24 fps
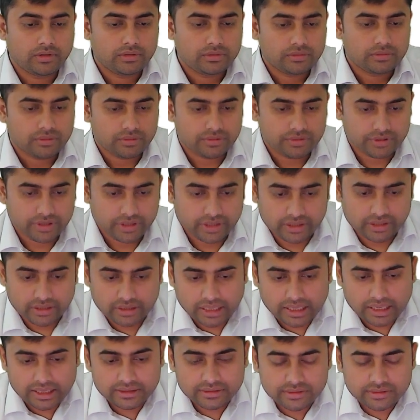the string
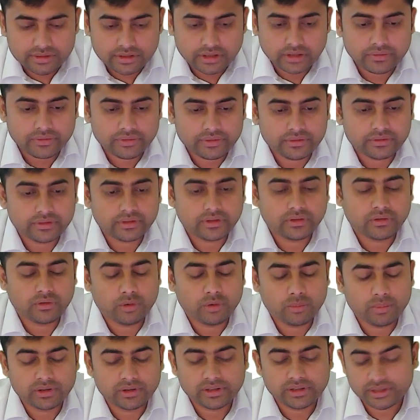class, if you
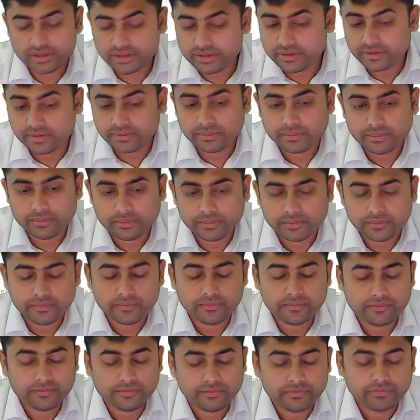open this,
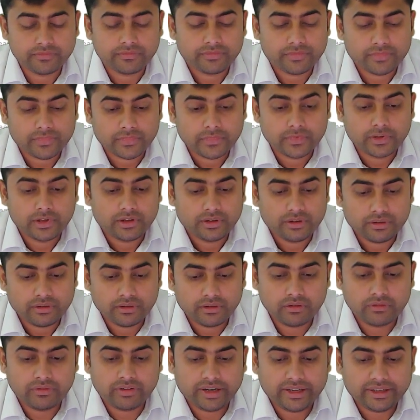you will
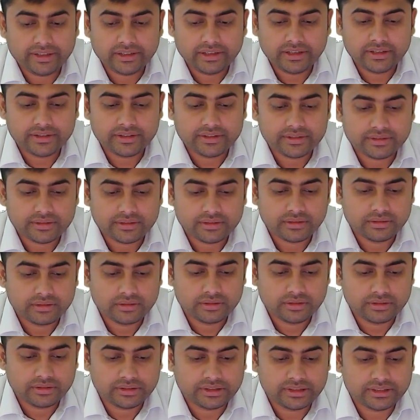find this.
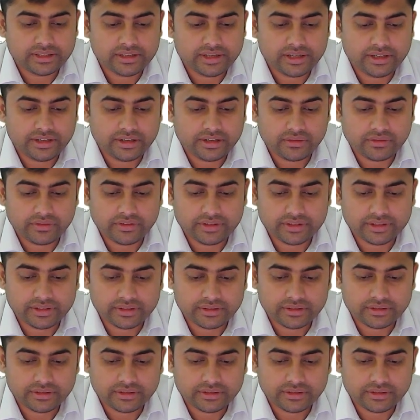These are the interfaces.